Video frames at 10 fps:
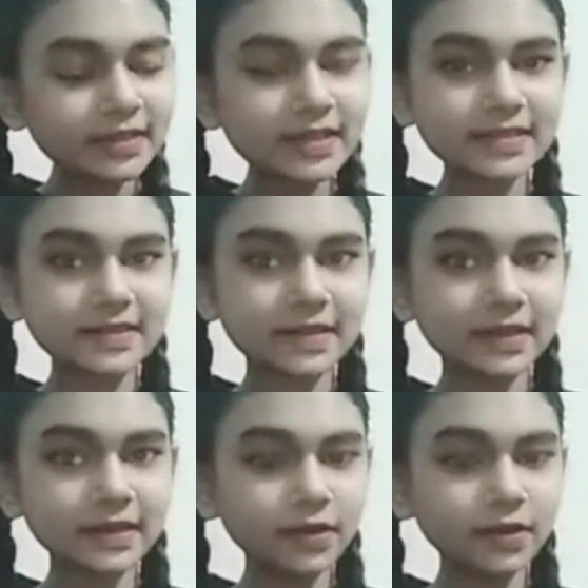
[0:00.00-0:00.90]
this
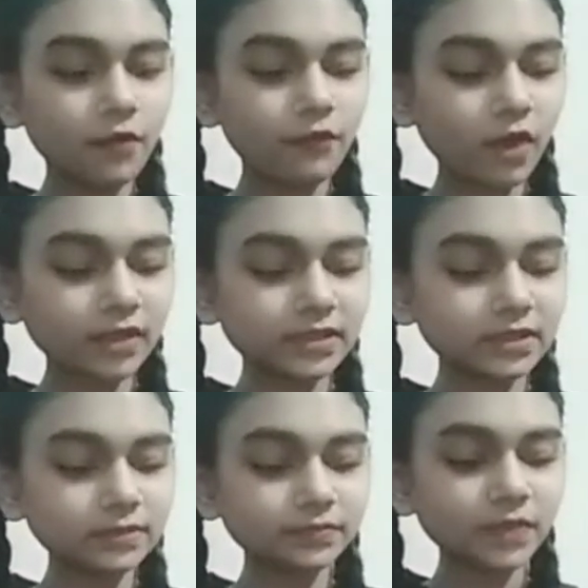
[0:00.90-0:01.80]
sun,
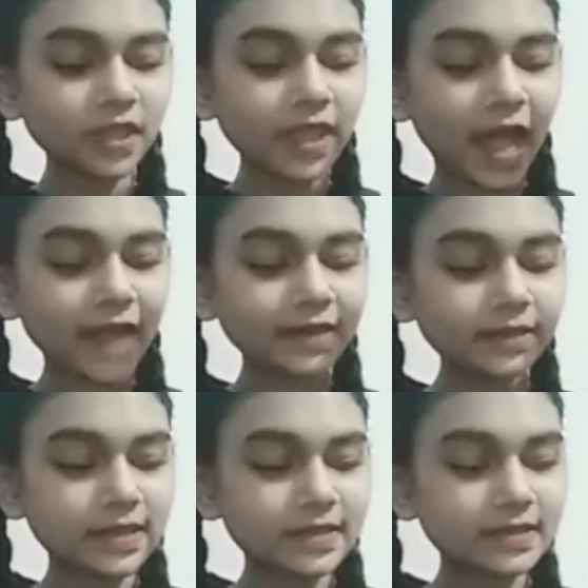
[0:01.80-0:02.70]
water and
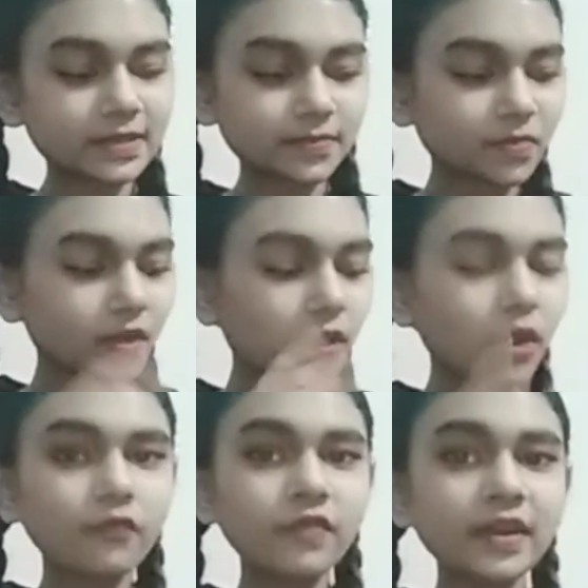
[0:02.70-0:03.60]

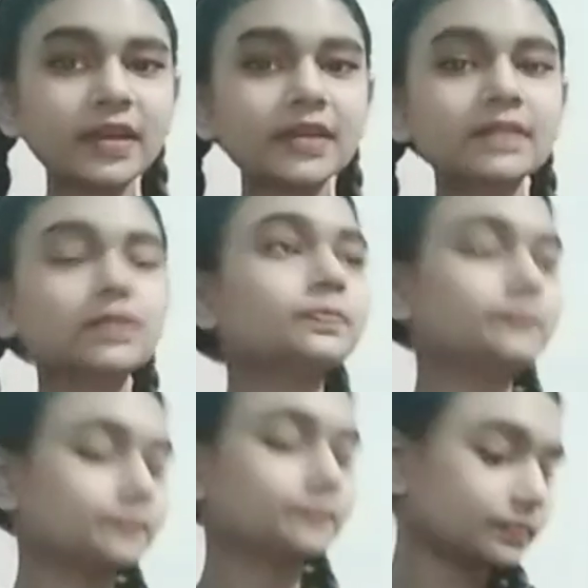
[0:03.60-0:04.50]
trees, we cut
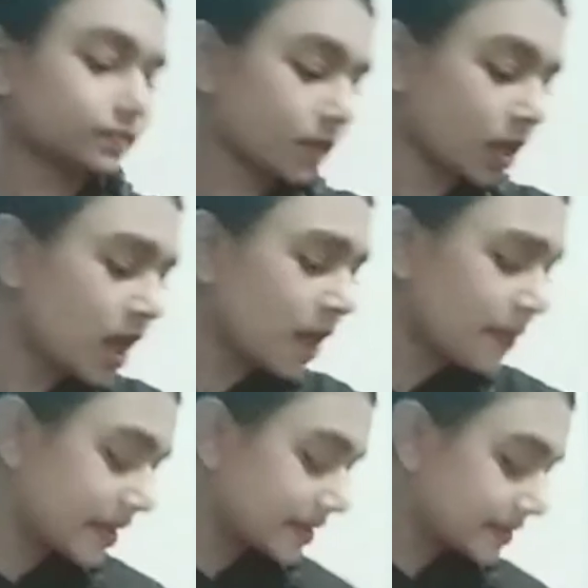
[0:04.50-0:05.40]
a
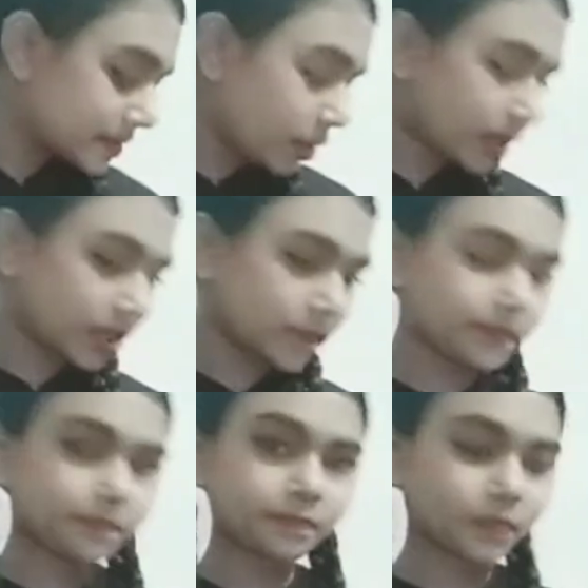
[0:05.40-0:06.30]
paste,
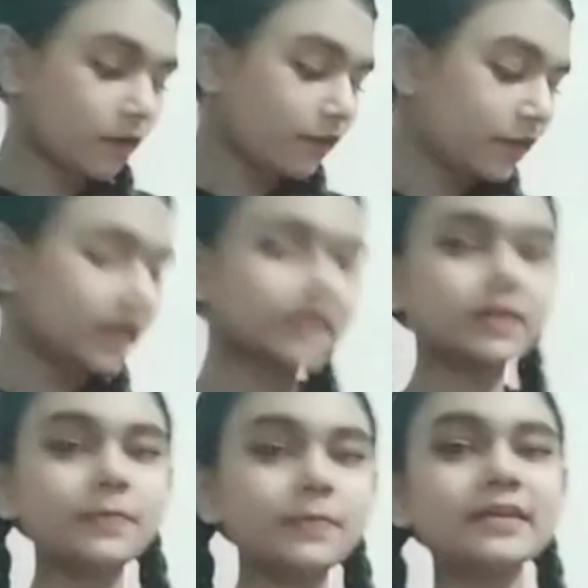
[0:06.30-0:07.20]
okay. We cut
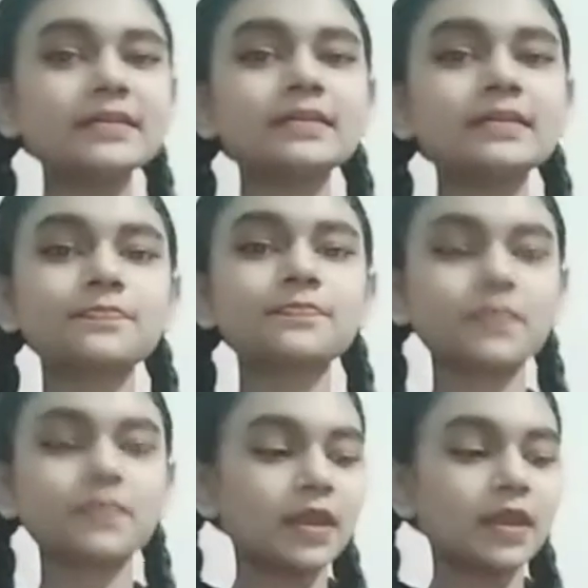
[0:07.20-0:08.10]
a paste
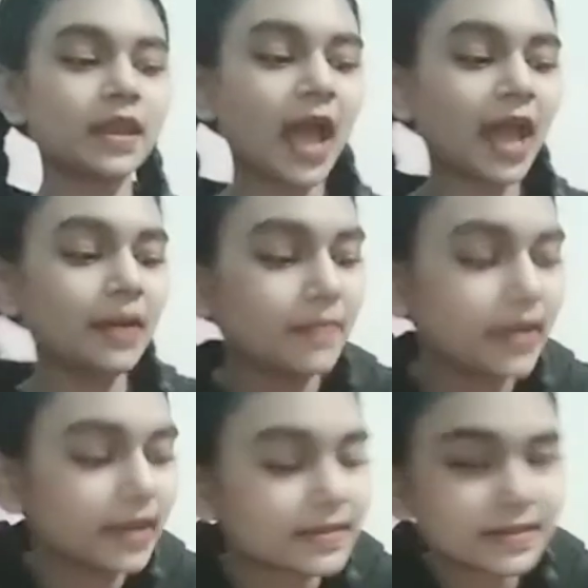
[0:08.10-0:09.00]
and
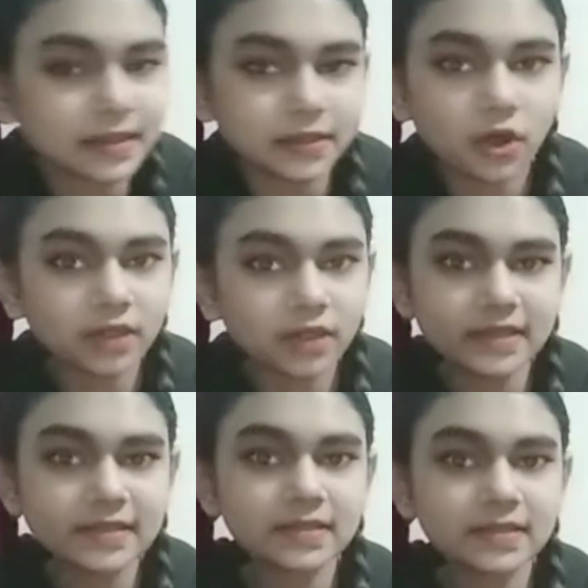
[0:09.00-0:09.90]
make sun on
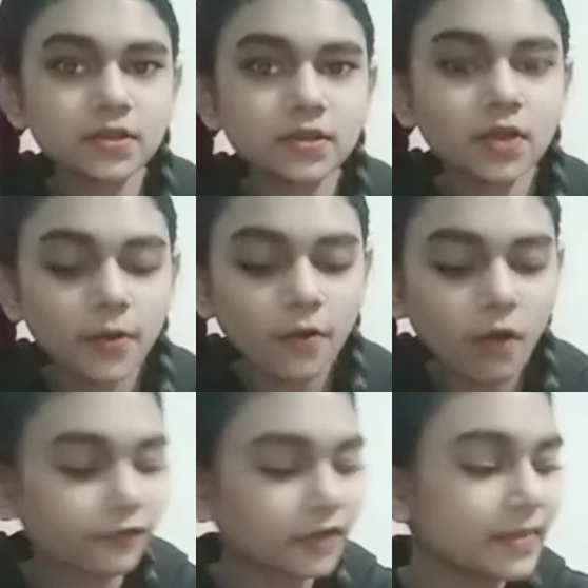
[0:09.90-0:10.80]
this.
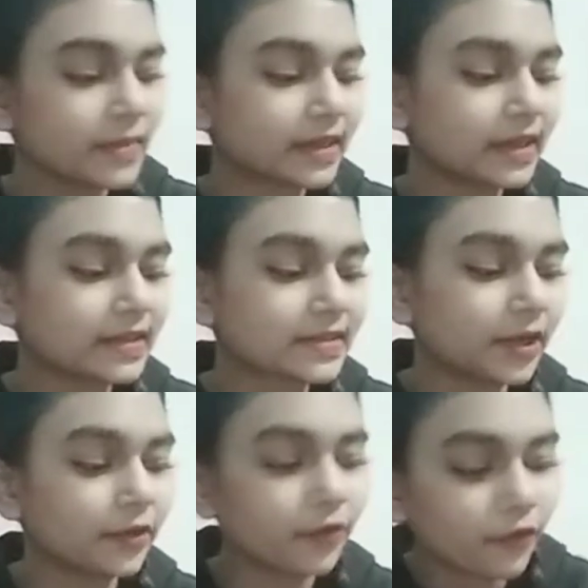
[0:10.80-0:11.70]
After making
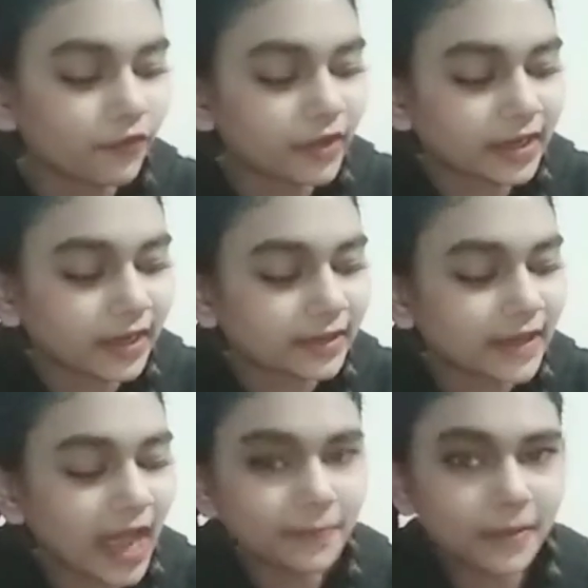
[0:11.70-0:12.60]
sun, we cut
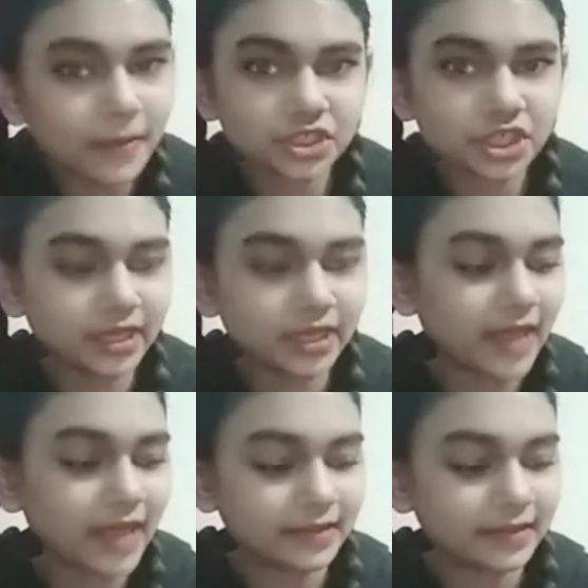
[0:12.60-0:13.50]
and paste here
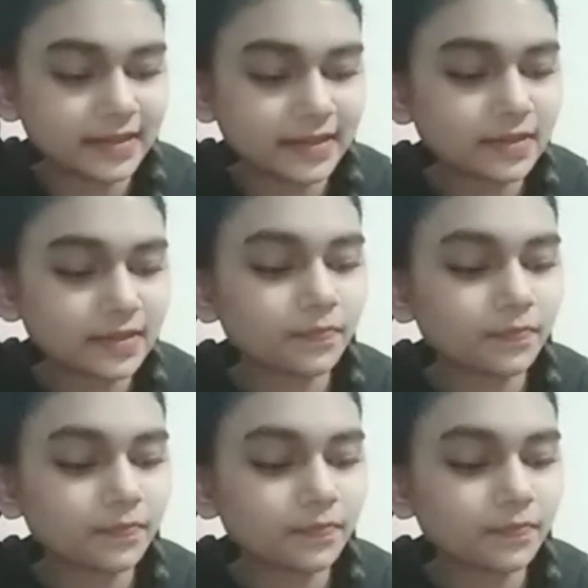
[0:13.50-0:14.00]
like this.